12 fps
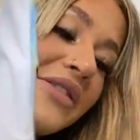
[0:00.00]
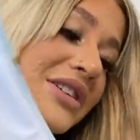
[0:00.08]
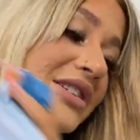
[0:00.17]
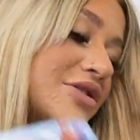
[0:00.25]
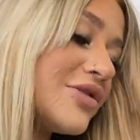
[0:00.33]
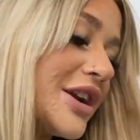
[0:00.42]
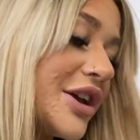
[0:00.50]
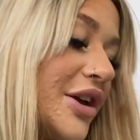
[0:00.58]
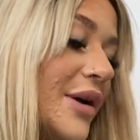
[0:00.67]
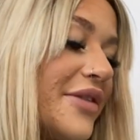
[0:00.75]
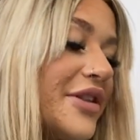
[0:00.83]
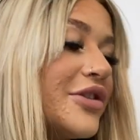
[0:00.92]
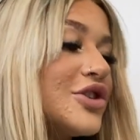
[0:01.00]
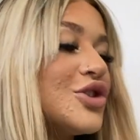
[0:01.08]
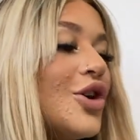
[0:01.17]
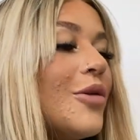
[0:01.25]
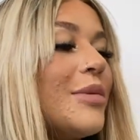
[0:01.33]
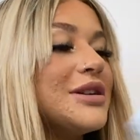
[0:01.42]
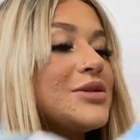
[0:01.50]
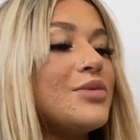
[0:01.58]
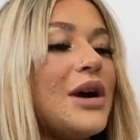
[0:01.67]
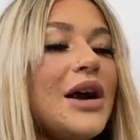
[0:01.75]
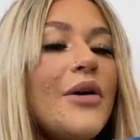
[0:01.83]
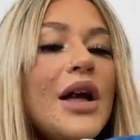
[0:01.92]
this is really cute. And then the top as
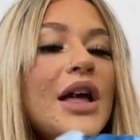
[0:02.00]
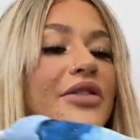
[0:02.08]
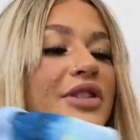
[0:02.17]
well.